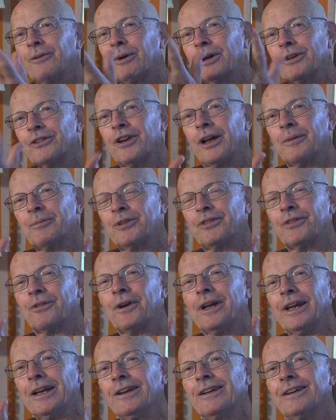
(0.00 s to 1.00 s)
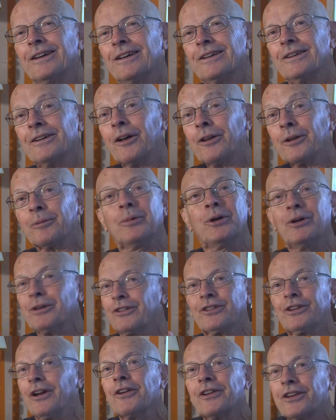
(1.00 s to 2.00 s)
1 times 3 on the
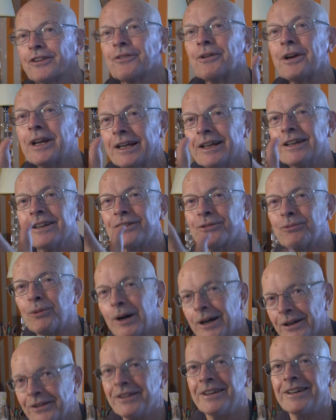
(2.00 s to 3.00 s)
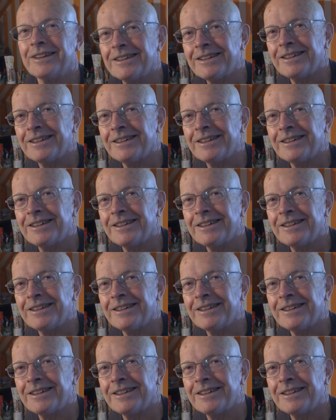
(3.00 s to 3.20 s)
moon is not 3, it's 1.